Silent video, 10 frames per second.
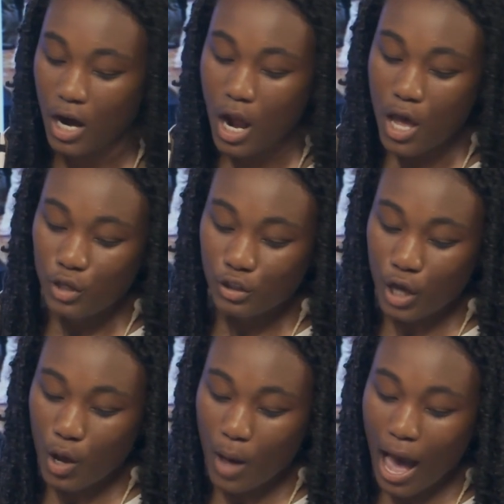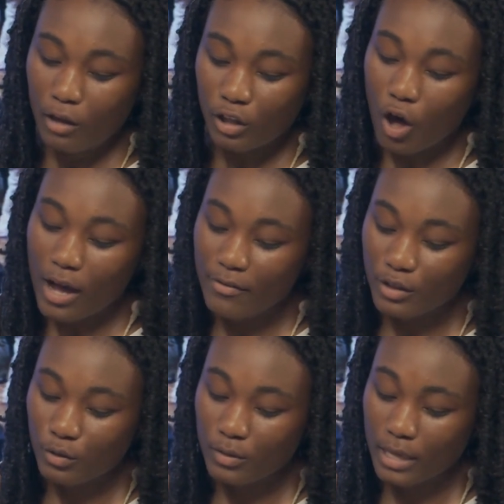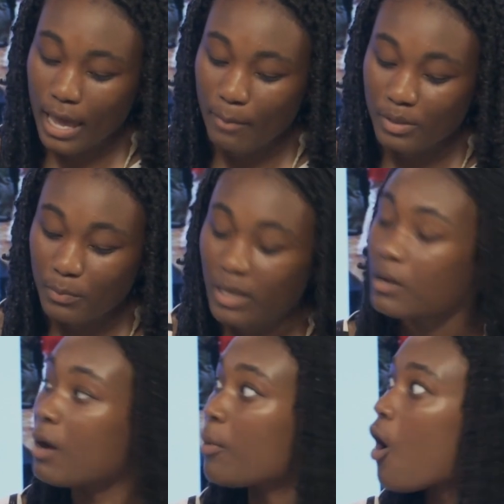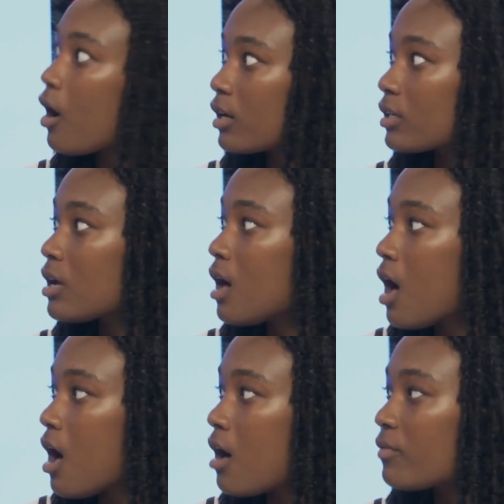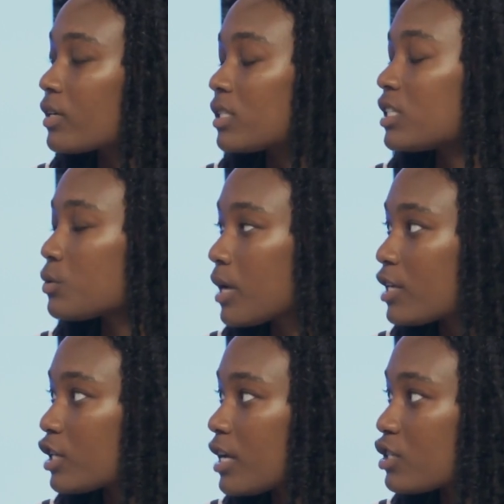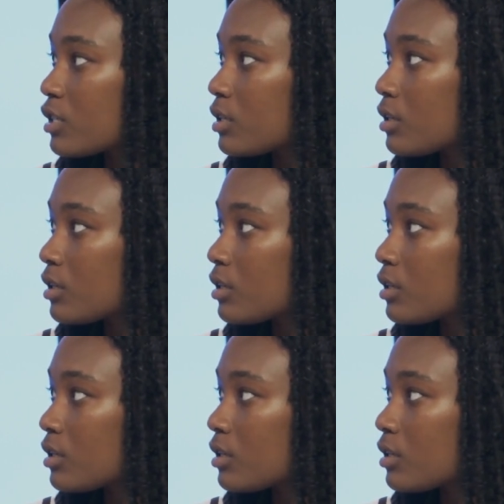here. Mm-hmm. So, how long have the youth camps been a part of continuing education?